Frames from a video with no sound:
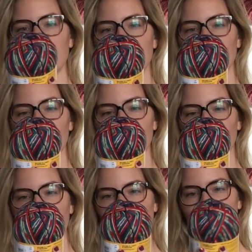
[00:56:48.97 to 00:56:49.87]
This is from
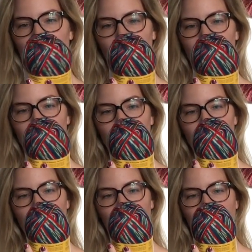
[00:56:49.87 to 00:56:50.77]
Regia,
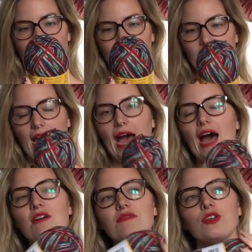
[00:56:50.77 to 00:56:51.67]
and they
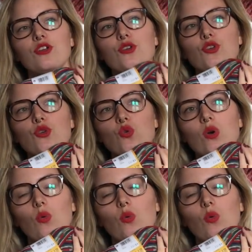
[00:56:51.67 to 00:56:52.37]
have a new